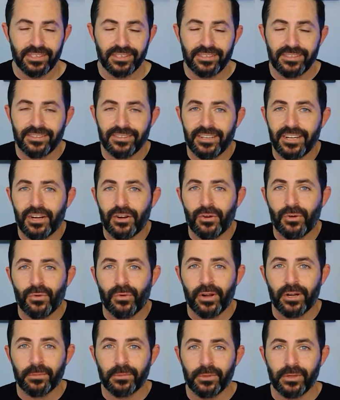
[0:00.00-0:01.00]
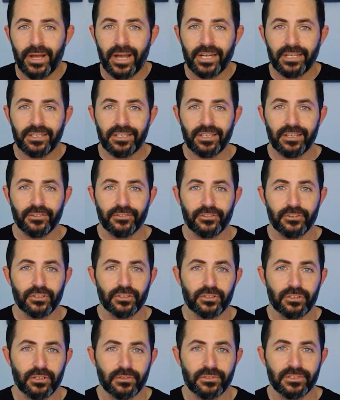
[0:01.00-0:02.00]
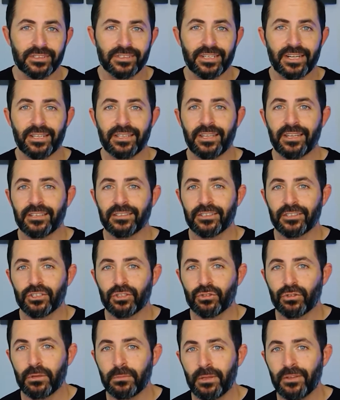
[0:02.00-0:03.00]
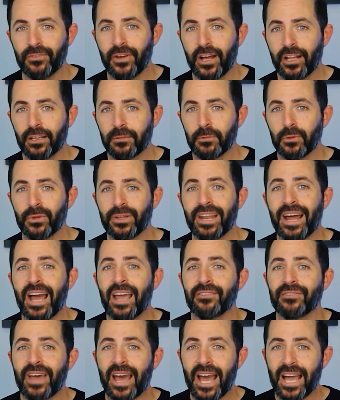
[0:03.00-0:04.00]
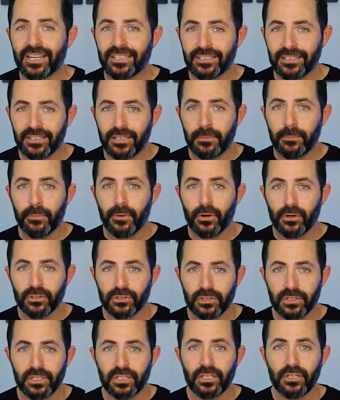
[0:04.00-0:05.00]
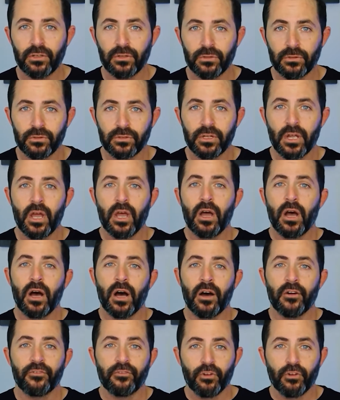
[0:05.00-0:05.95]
This is an incredible idea for a service that I think is extremely valuable and I've actually personally used uh,